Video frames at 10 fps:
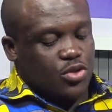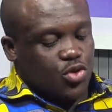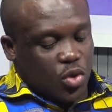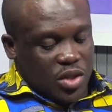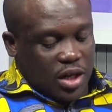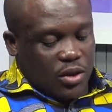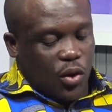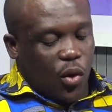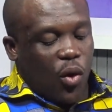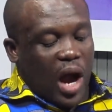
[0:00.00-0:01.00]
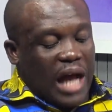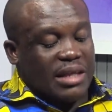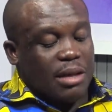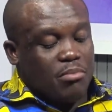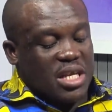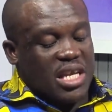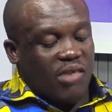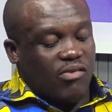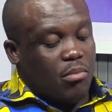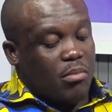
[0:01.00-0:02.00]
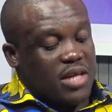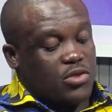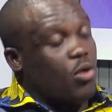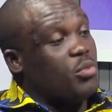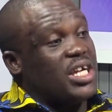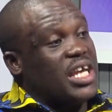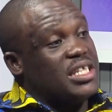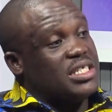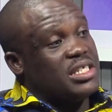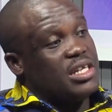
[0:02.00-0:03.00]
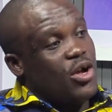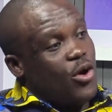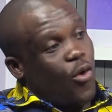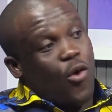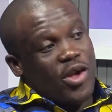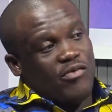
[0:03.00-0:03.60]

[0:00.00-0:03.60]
journal, or other media for mass communication or